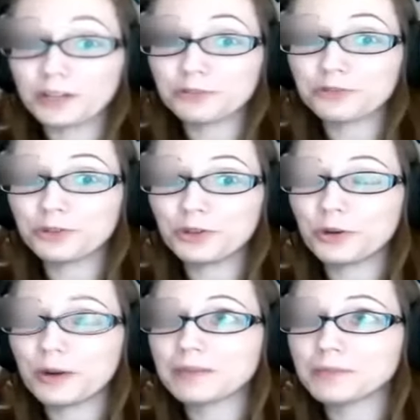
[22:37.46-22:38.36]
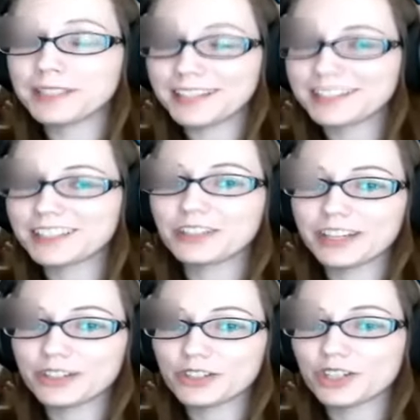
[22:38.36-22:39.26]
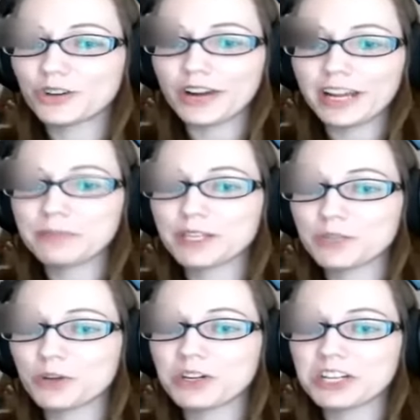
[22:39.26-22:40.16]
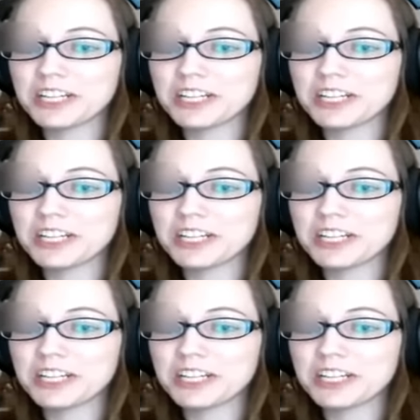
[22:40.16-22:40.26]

food, or probably not in your kitchen or any place where you're going